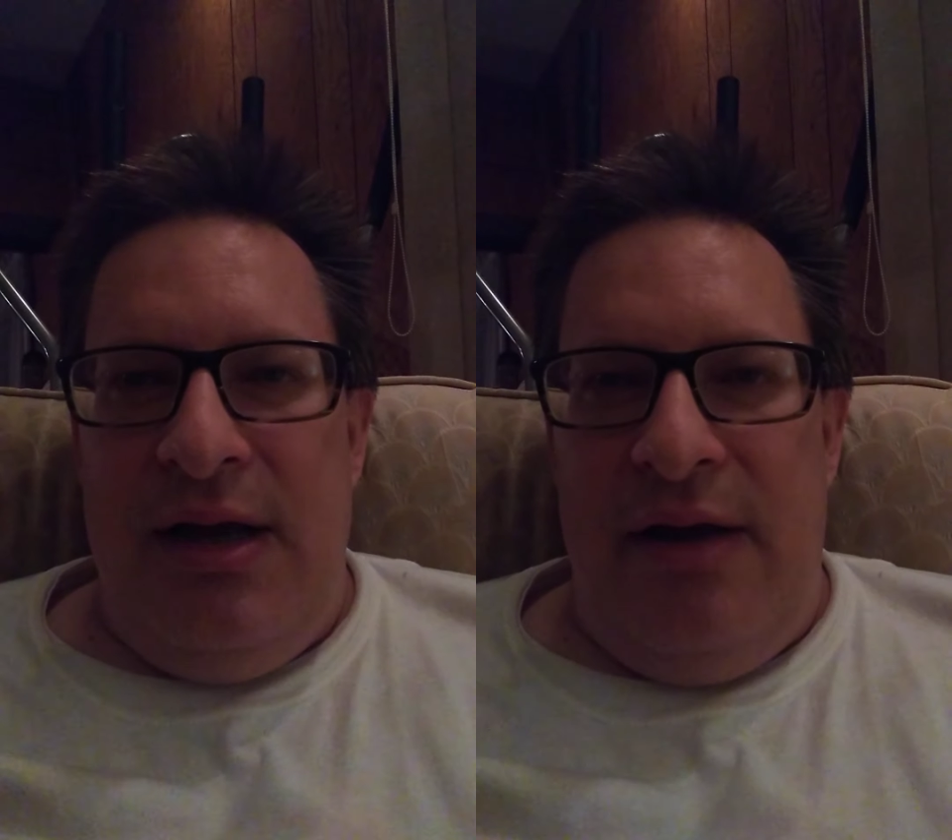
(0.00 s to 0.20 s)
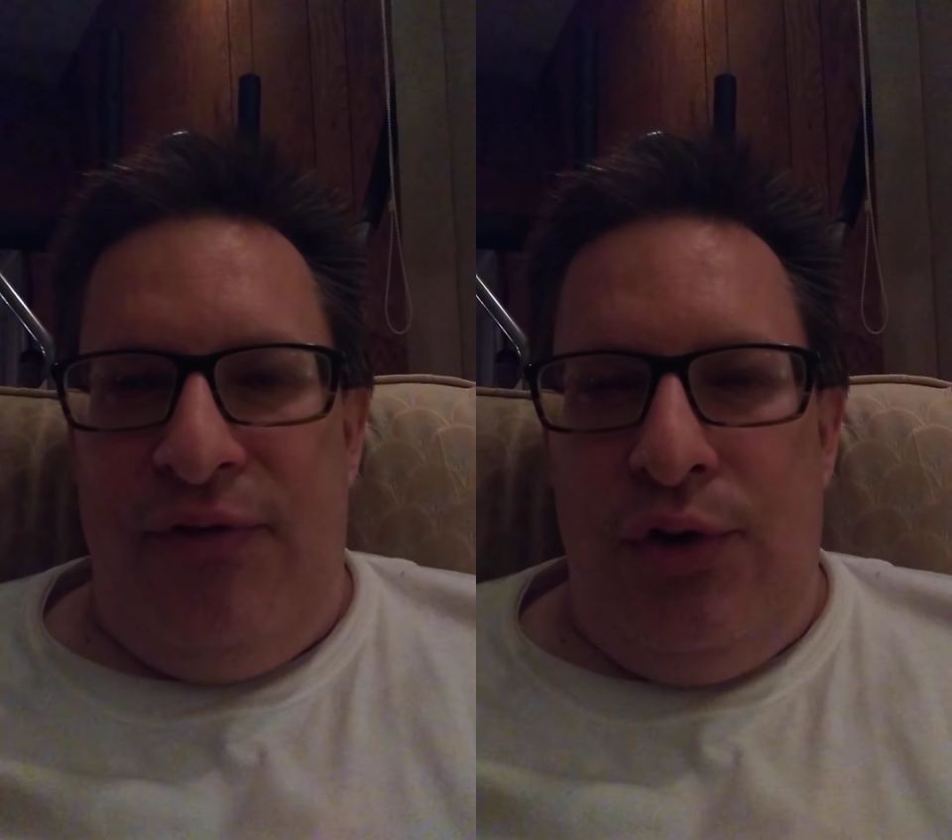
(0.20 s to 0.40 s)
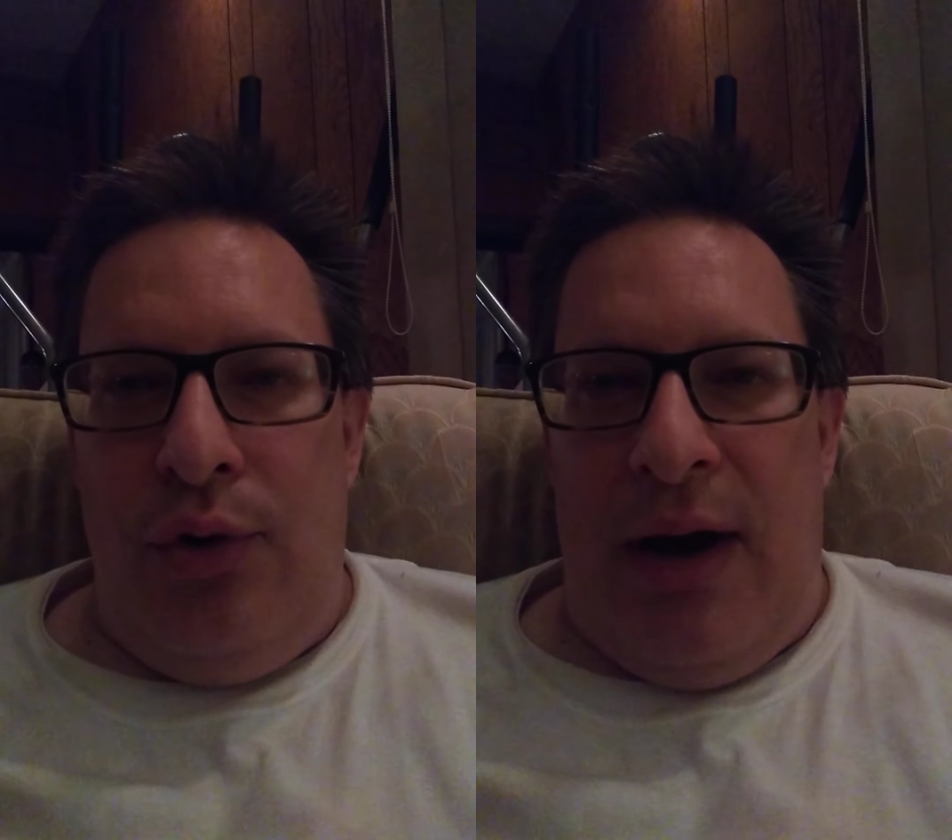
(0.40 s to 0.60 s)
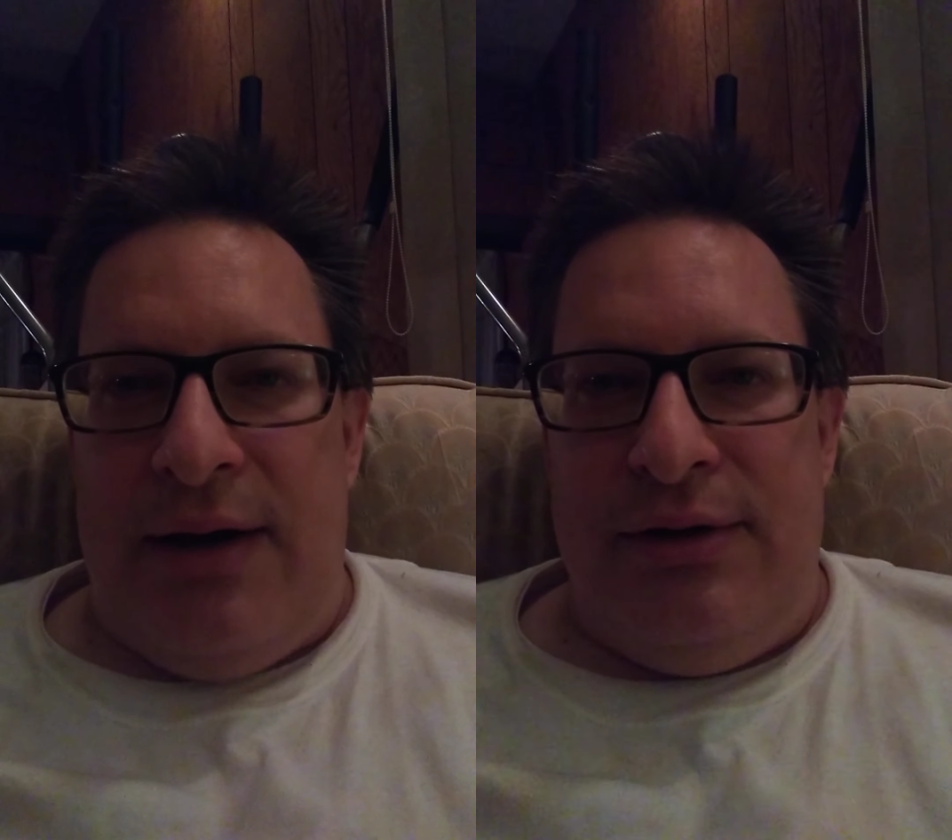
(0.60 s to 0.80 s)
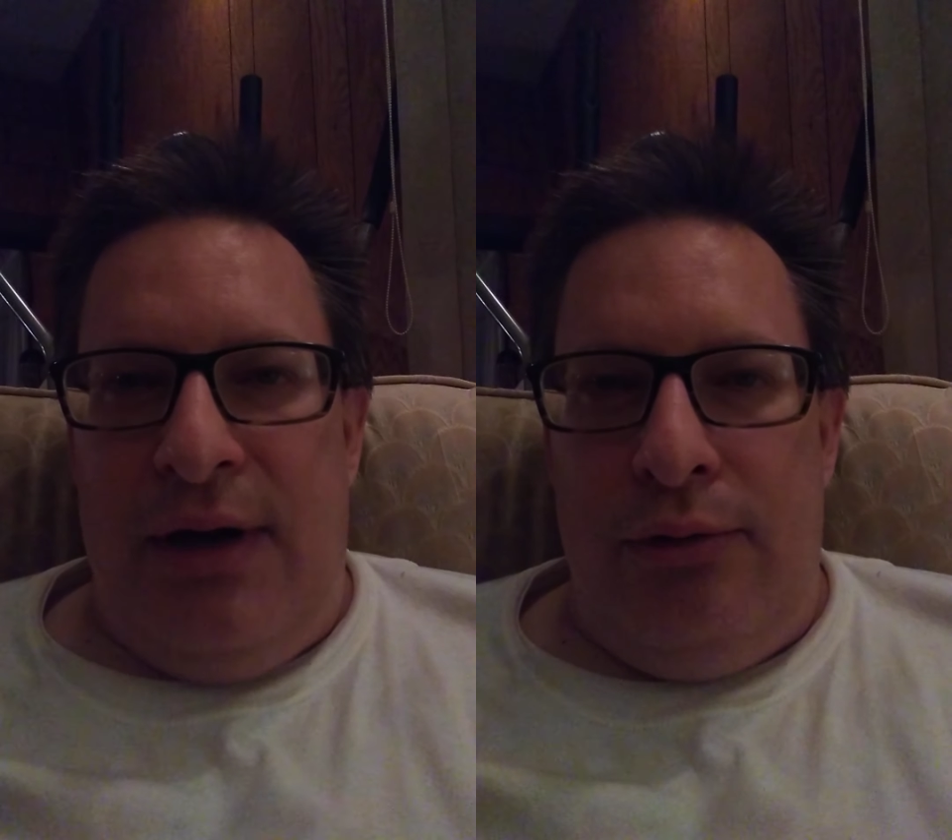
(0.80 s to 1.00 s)
if you know how
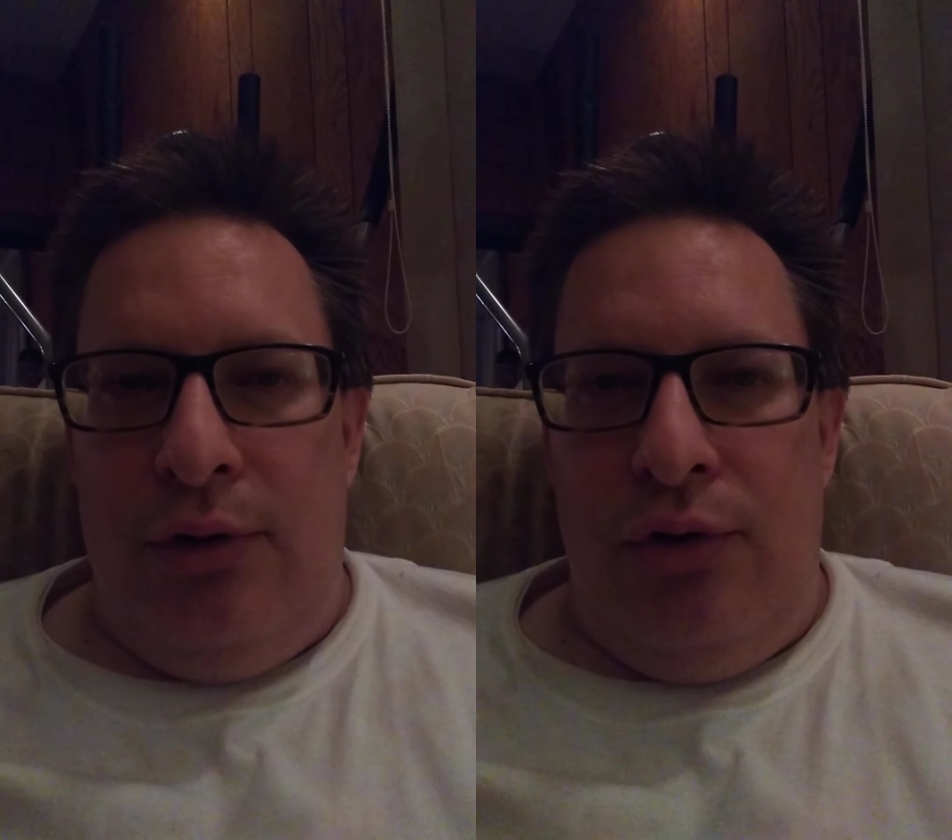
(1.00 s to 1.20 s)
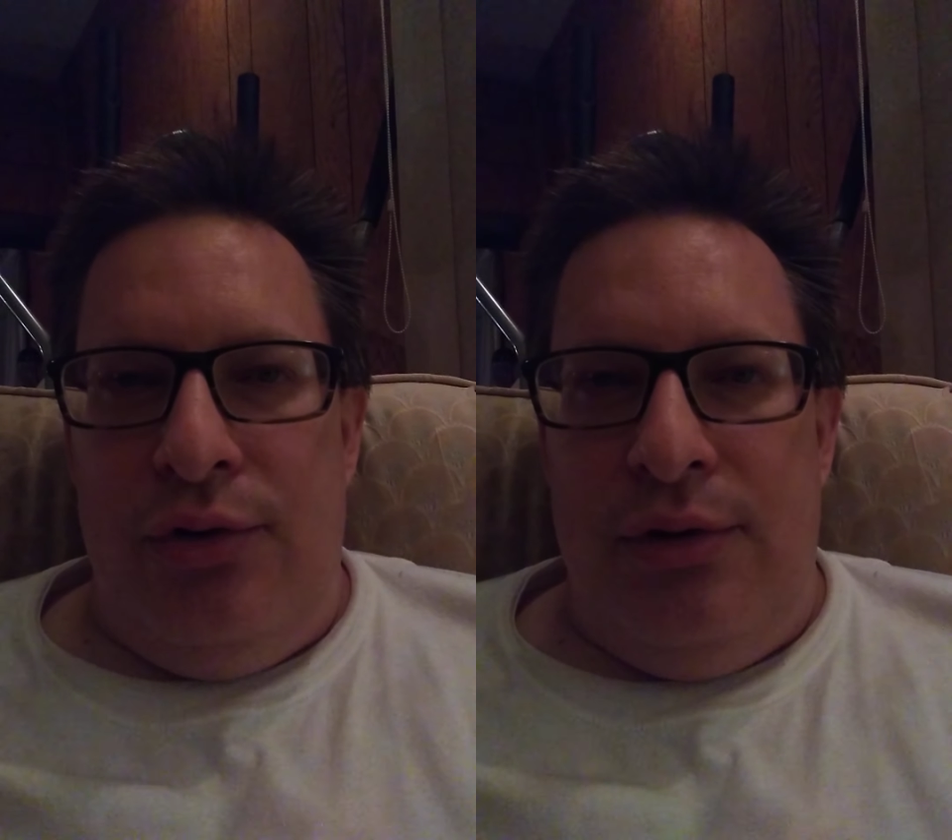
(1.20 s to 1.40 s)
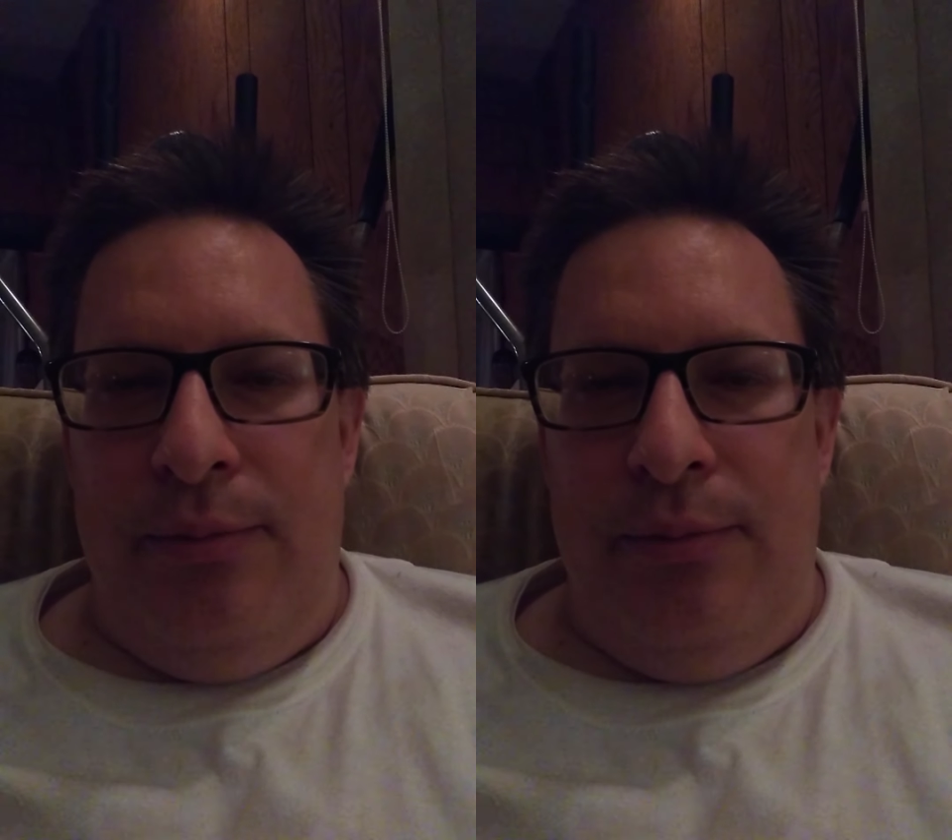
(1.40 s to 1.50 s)
to download